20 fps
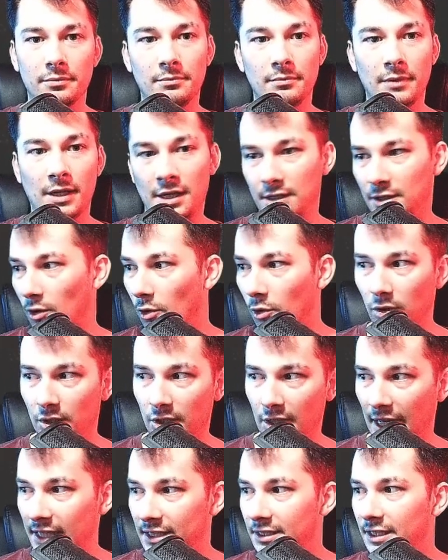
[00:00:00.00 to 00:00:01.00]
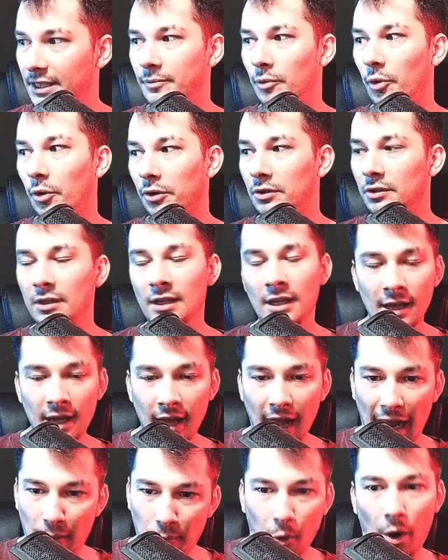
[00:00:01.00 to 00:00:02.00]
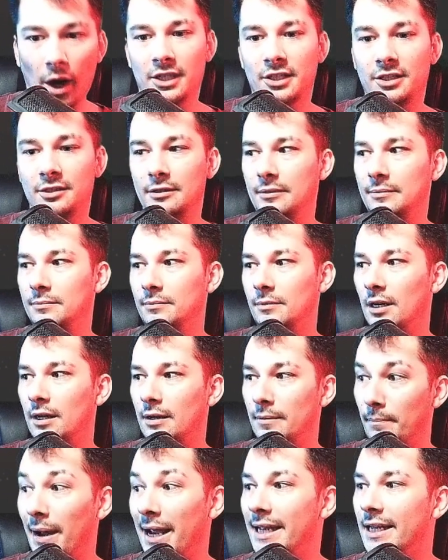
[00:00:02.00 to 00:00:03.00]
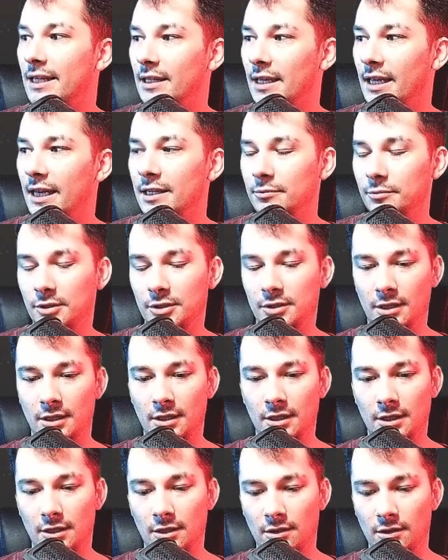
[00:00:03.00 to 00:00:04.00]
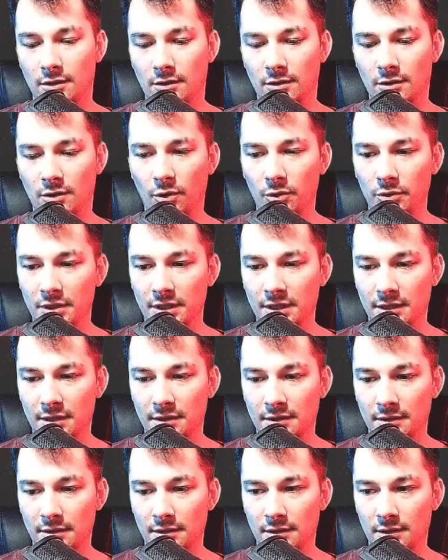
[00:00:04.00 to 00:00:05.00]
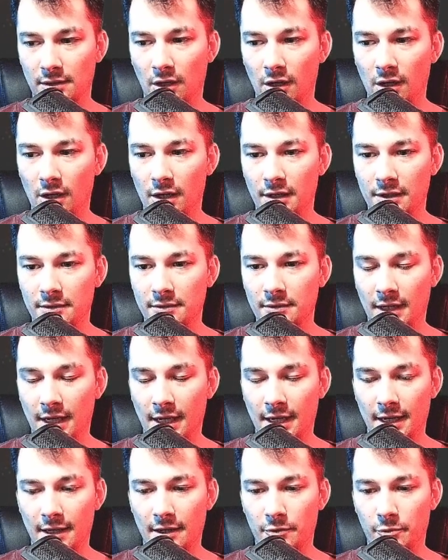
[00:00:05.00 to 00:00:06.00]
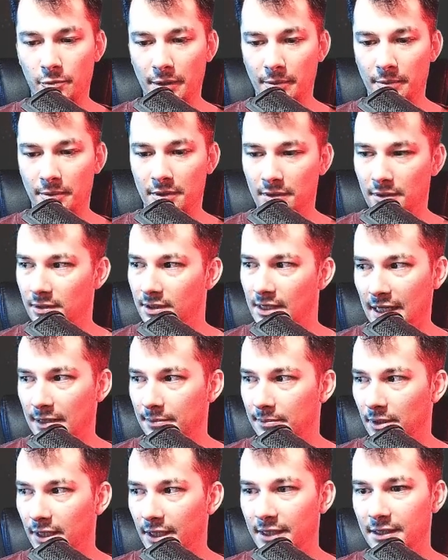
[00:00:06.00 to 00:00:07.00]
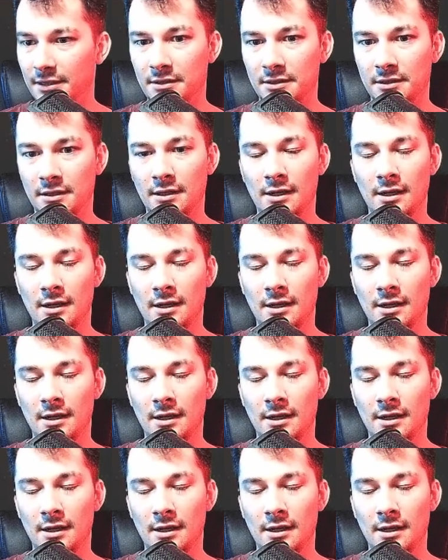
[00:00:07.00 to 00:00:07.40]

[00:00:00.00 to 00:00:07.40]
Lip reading: His whole clan's the Immortal. I watched him. My clan was Golden Dawn, and we were second place.